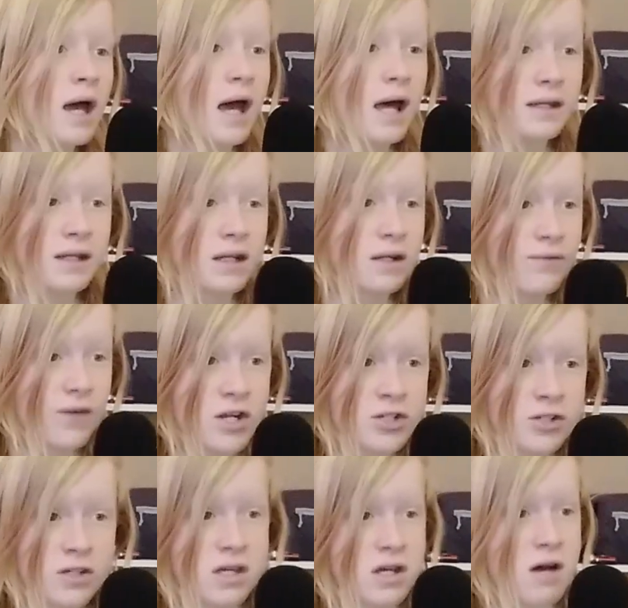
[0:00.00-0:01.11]
And then
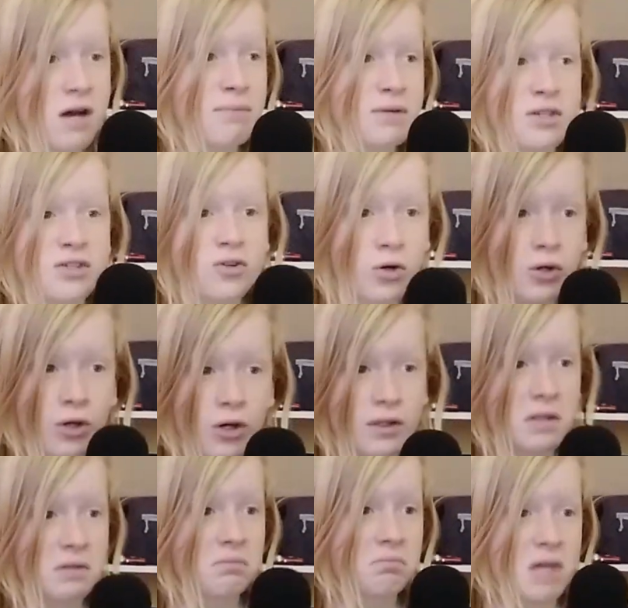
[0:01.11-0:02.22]
eventually, companies caught on
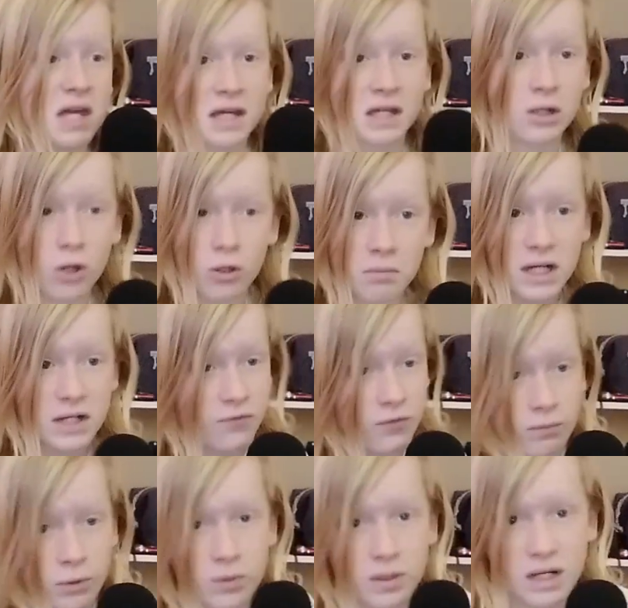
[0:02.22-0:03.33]
that they can earn money from doing